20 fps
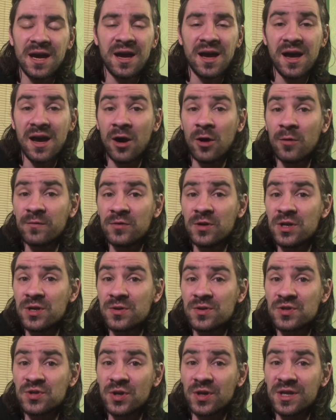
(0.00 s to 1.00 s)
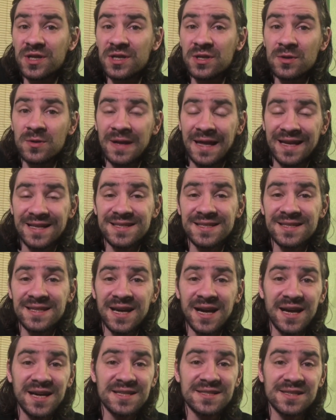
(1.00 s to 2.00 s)
Uh, hopefully you enjoyed it and you liked it,
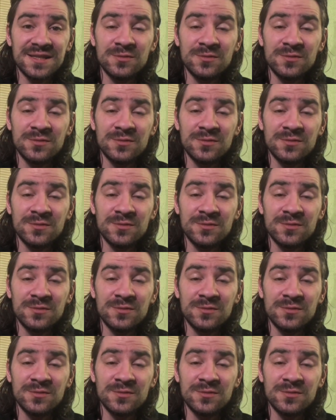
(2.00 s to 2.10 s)
guys.